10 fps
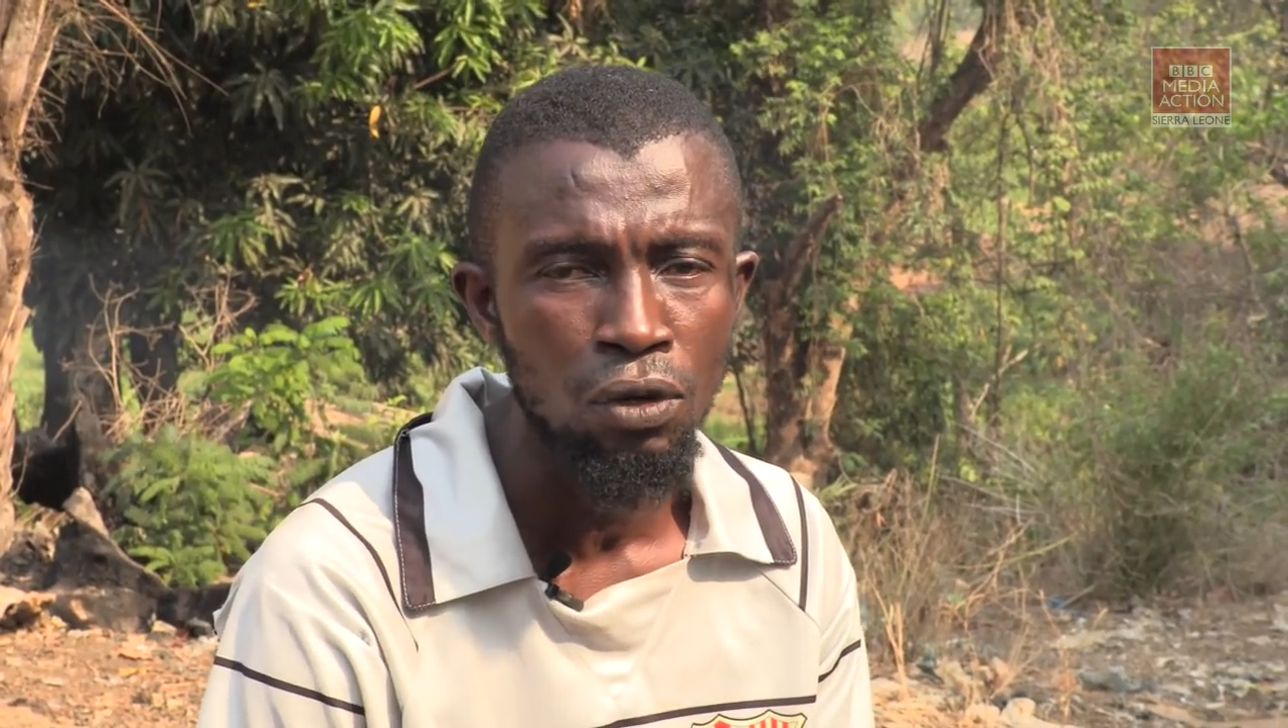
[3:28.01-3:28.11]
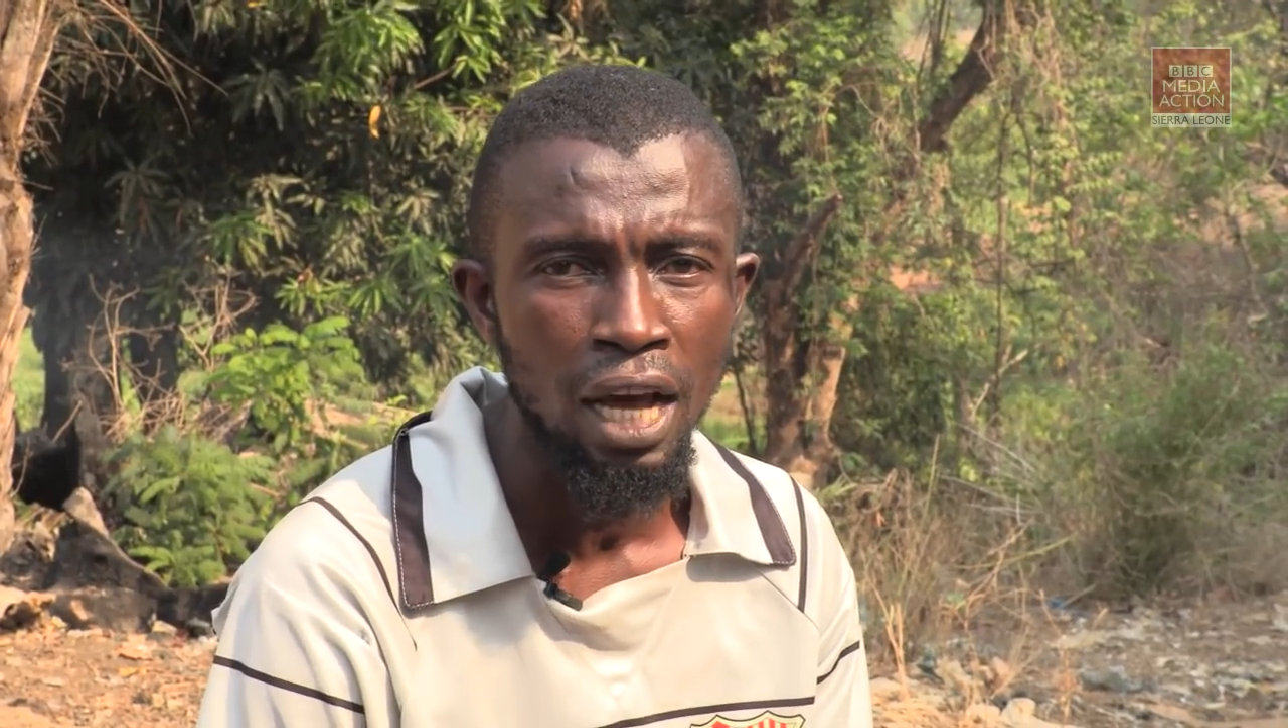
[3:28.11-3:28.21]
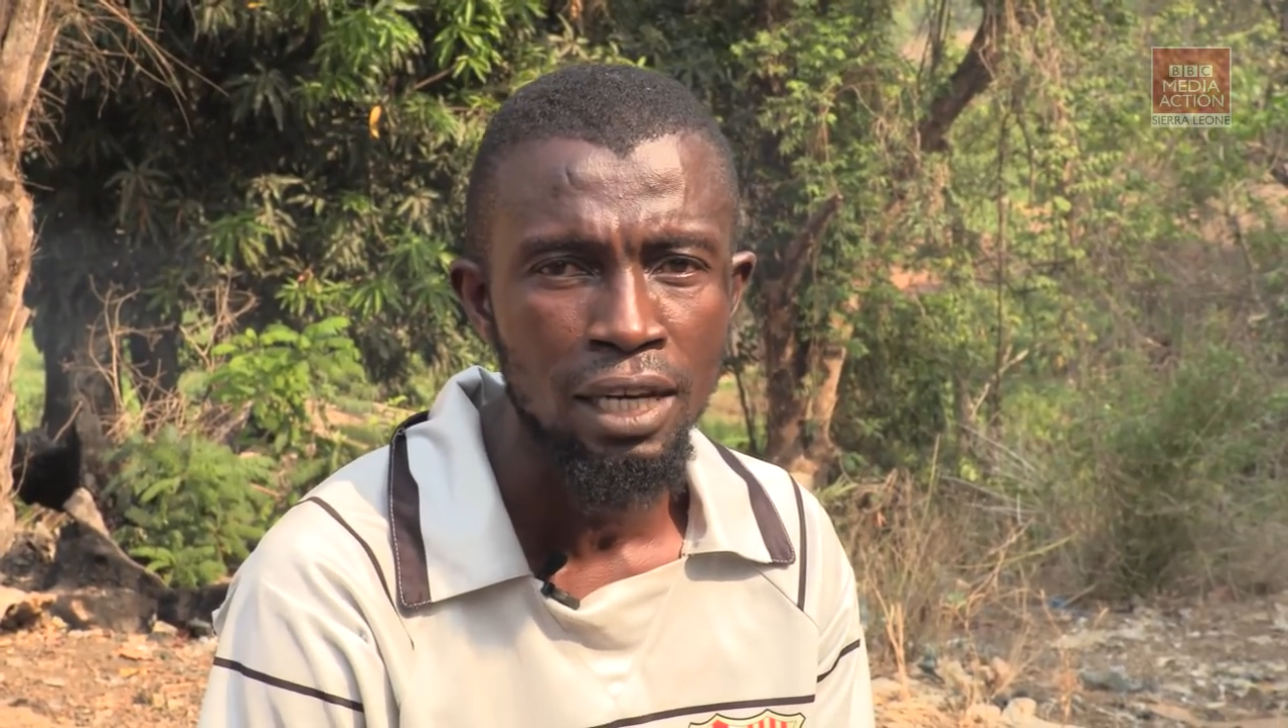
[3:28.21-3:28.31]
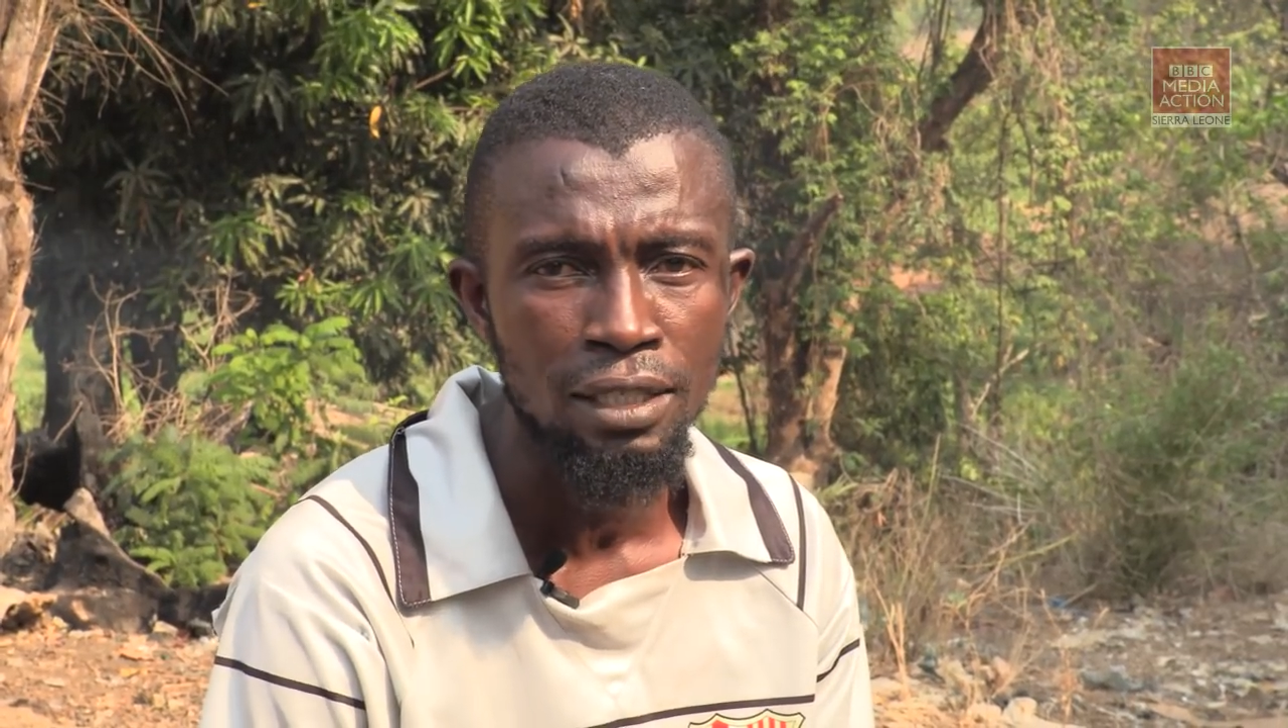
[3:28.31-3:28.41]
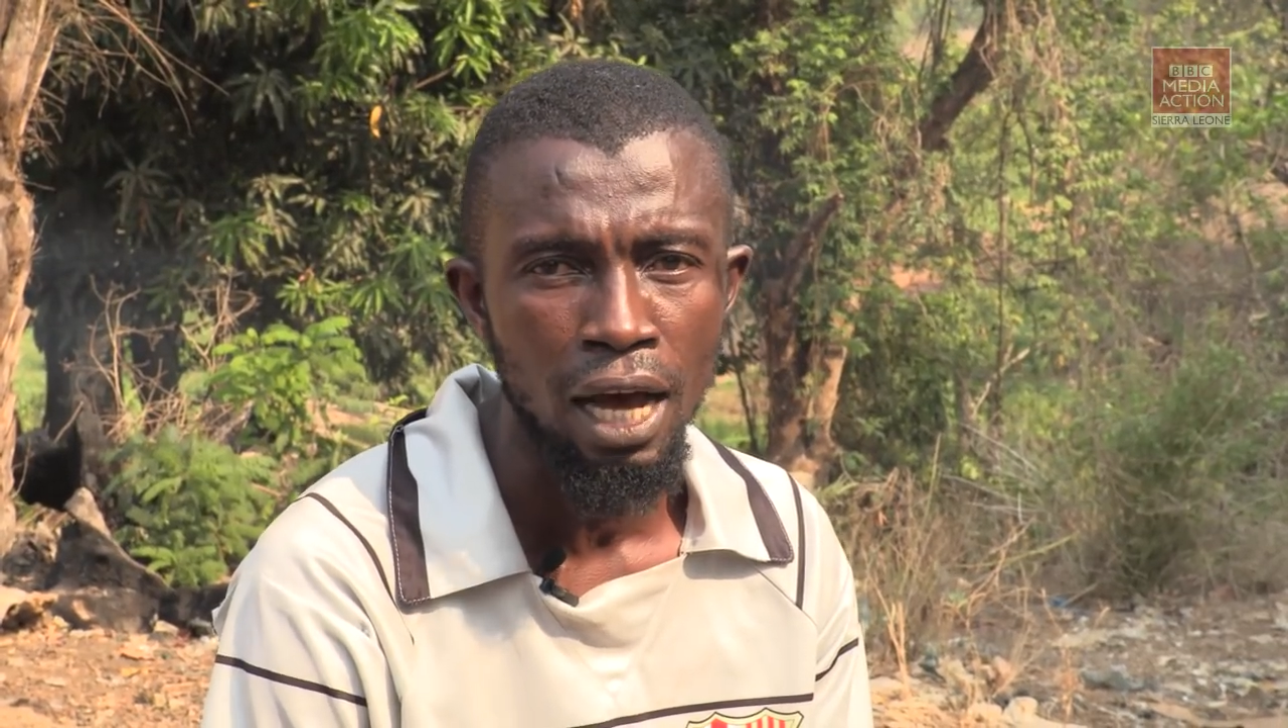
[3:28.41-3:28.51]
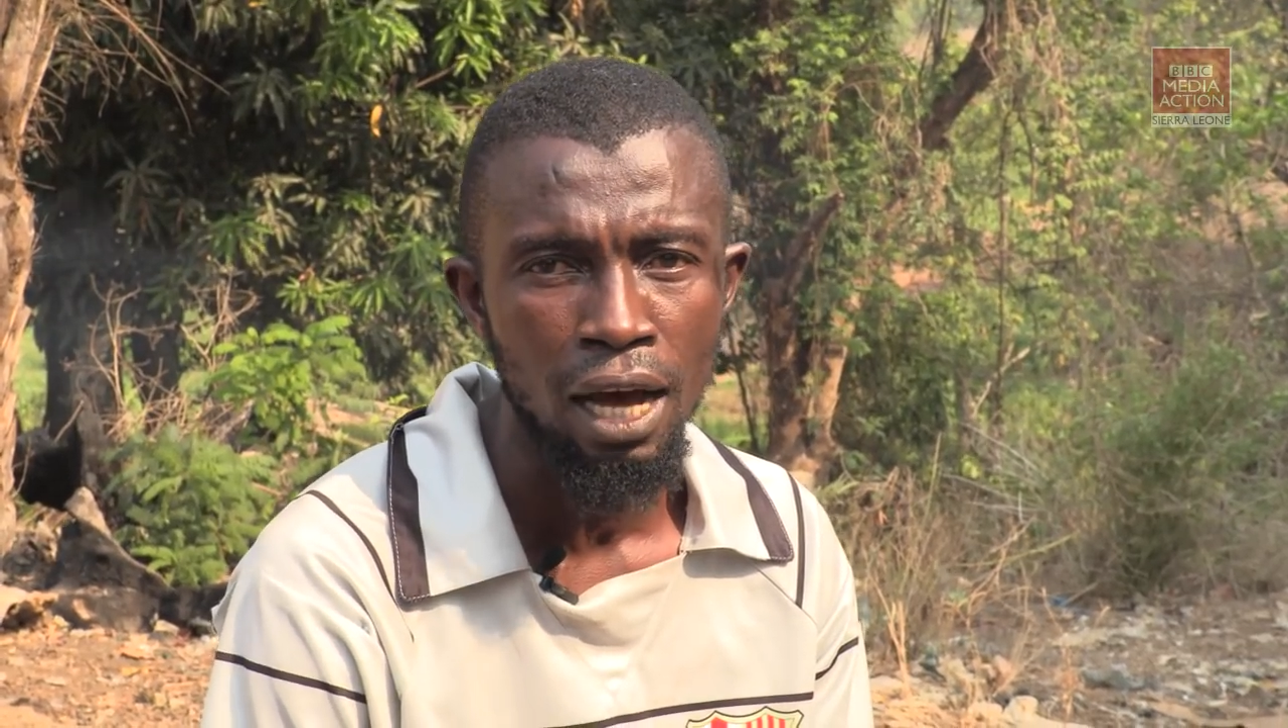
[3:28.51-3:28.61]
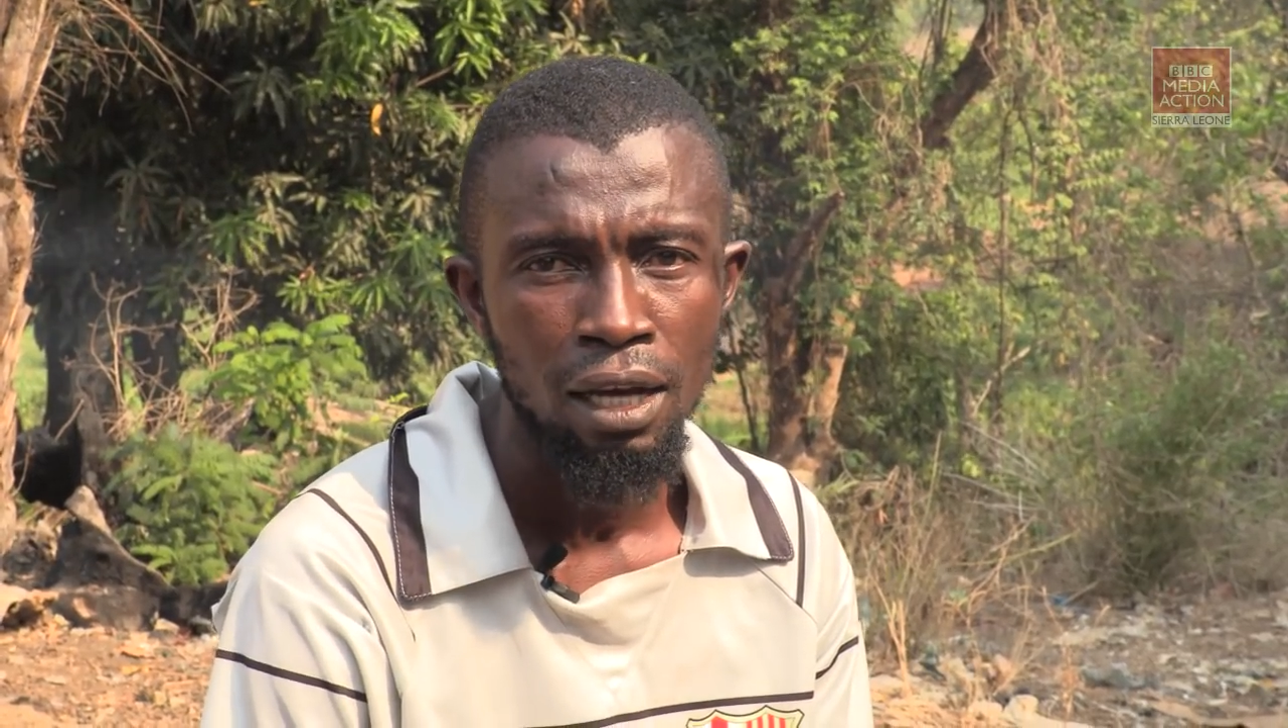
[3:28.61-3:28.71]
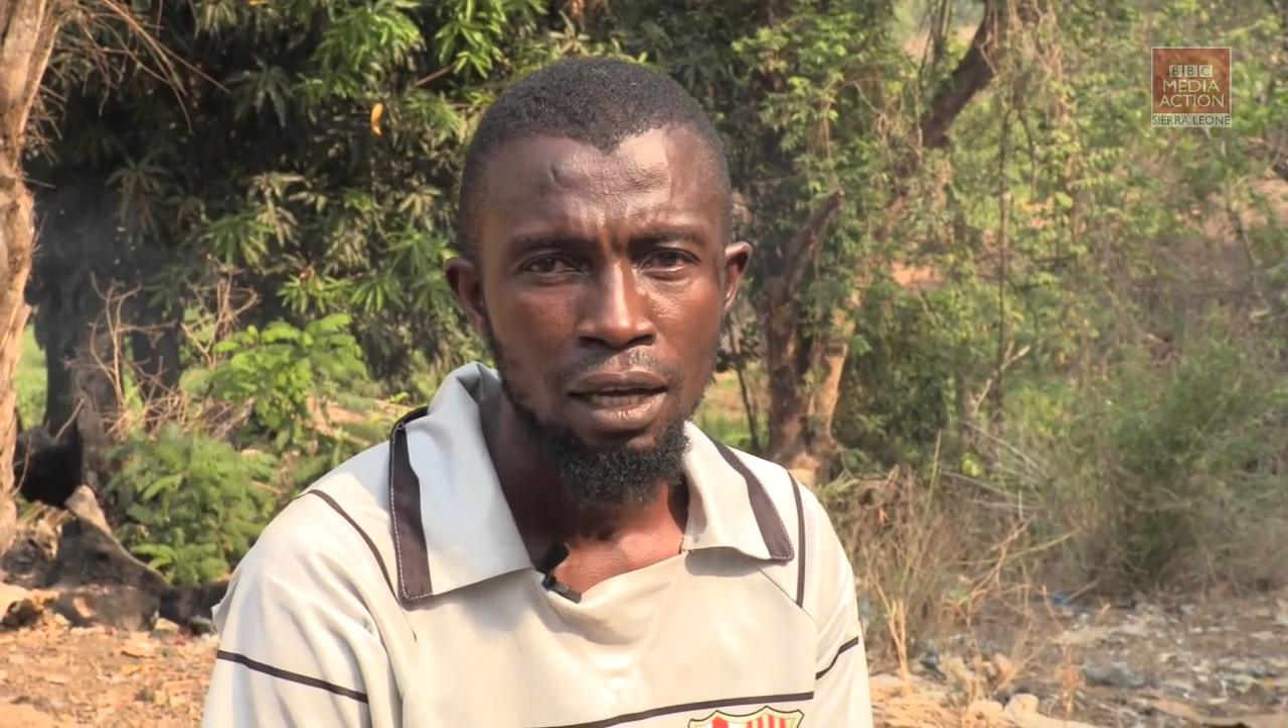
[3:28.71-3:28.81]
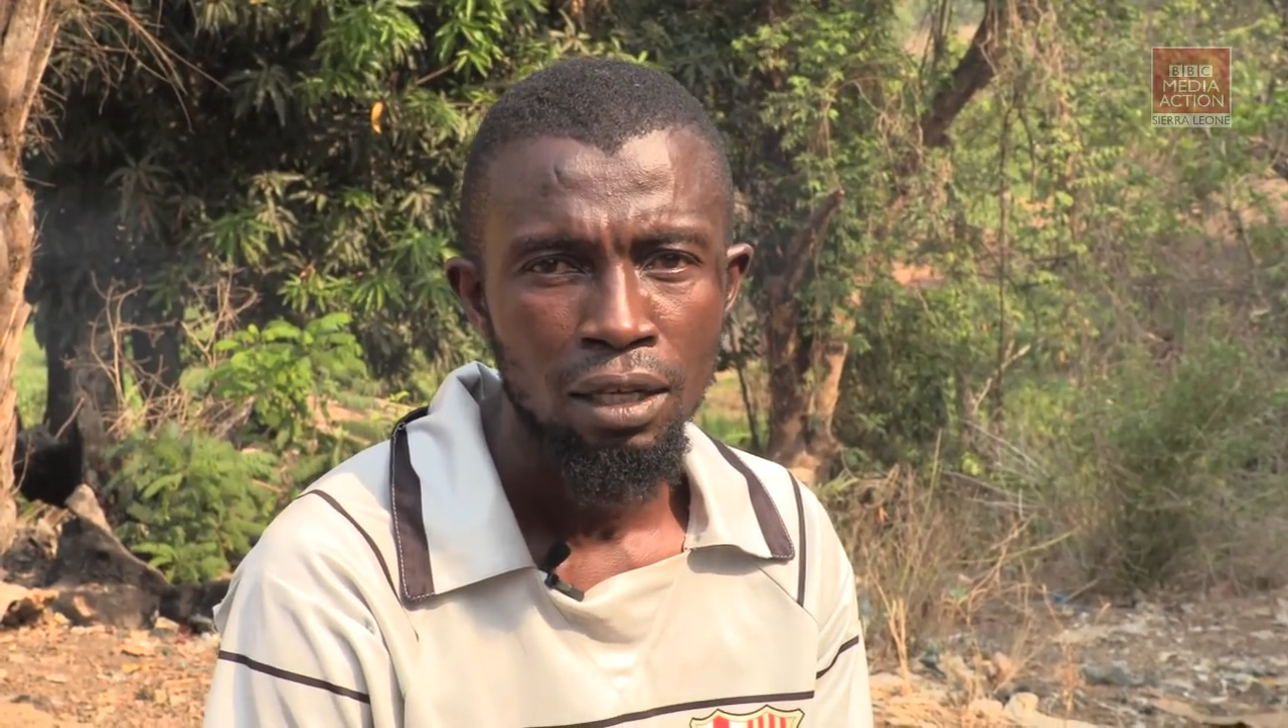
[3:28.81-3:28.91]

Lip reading: phone answer,